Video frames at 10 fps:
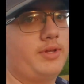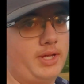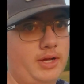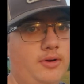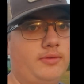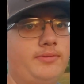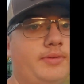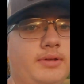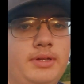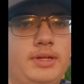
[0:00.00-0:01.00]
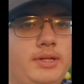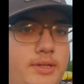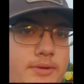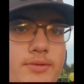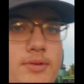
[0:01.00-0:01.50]
take off and
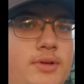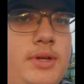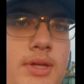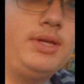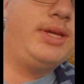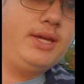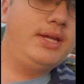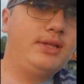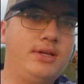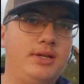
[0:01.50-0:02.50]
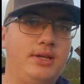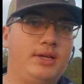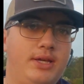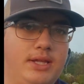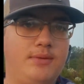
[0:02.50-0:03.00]
didn't ever hit the
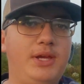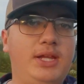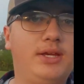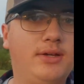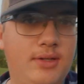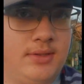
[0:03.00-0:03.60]
media.